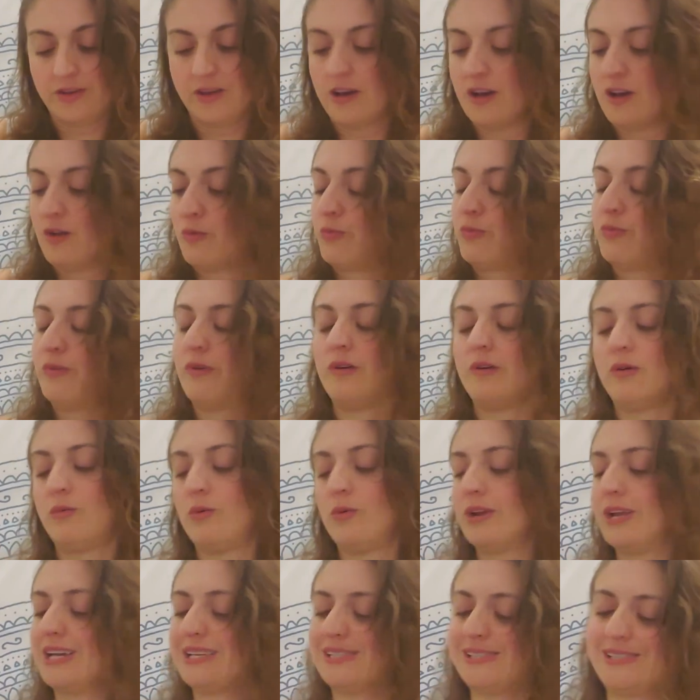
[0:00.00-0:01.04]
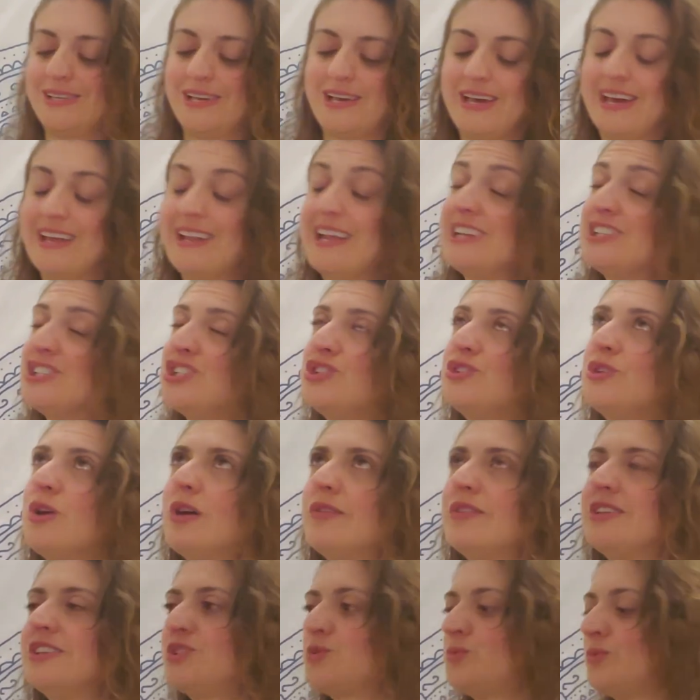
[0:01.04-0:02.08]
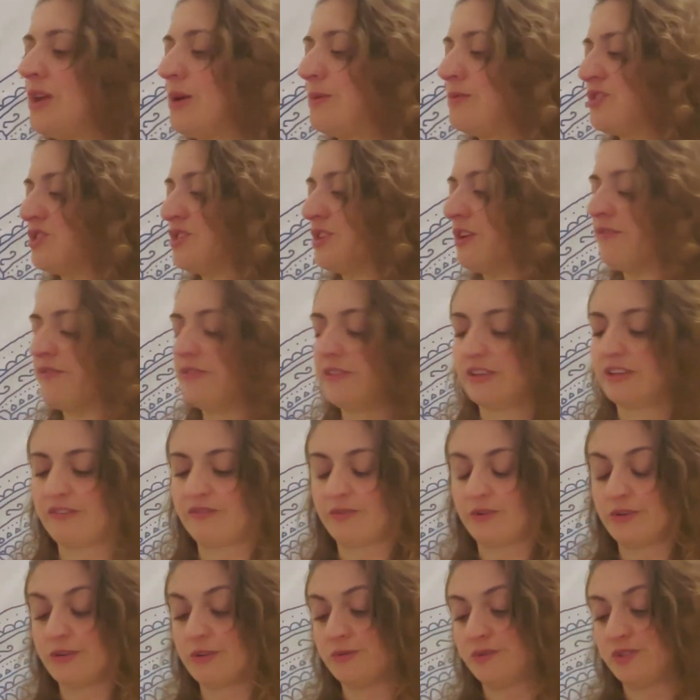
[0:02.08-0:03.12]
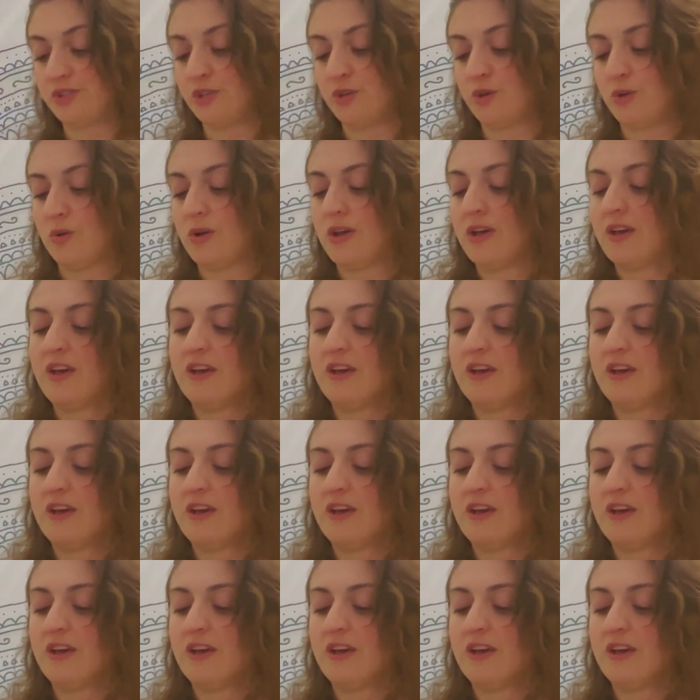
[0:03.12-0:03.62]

Of oh, what I say? And I saw this when I was shuffling for you too.